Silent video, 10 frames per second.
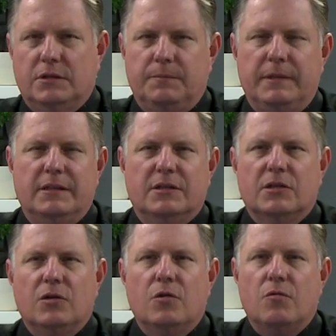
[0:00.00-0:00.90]
it
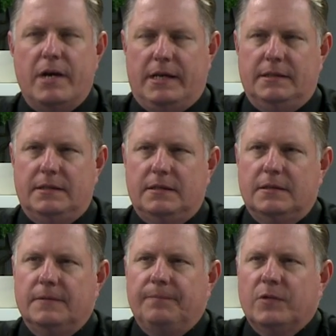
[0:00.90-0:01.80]
means
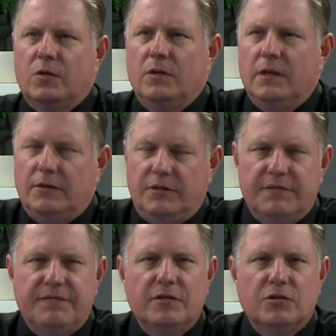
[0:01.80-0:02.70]
rest, and
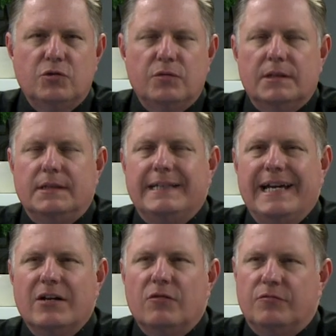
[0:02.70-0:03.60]
refers to the
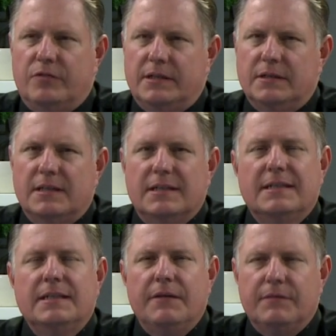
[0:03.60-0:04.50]
day of rest, the
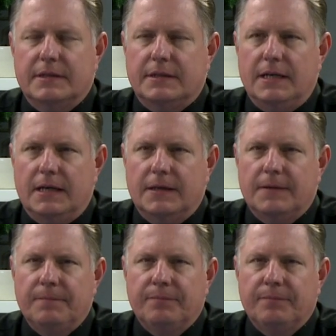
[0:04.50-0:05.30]
seventh day.